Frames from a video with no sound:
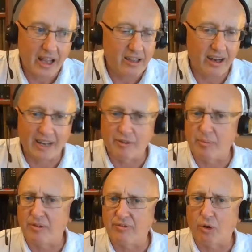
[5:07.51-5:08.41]
You'll have
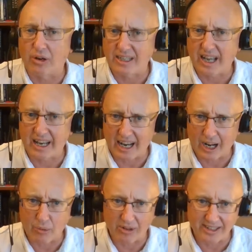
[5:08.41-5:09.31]
about 48
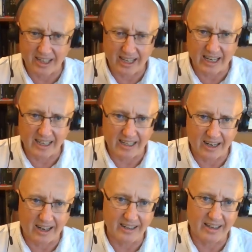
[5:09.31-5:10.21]
hours to get it
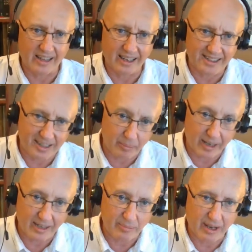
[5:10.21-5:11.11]
done and then
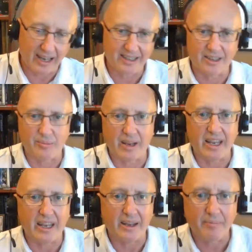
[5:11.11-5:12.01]
submit it back to
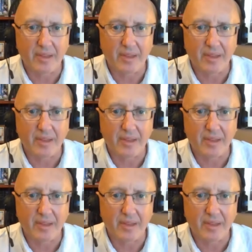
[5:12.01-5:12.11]
me,